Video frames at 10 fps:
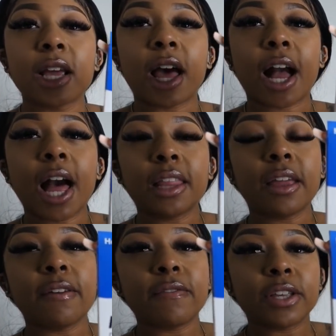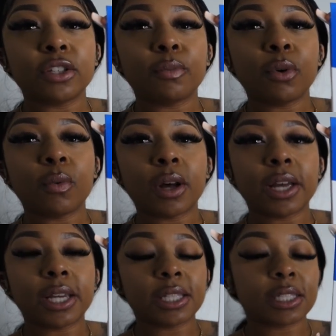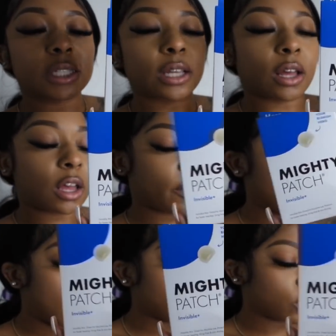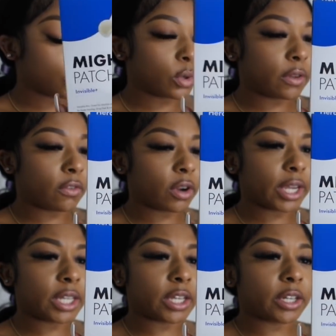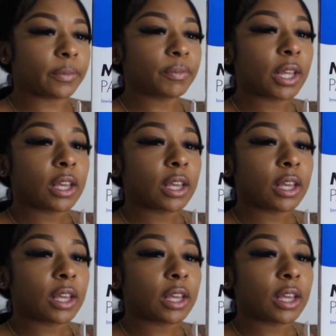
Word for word: I got the invisible ones. Um, it comes with twenty-four in here.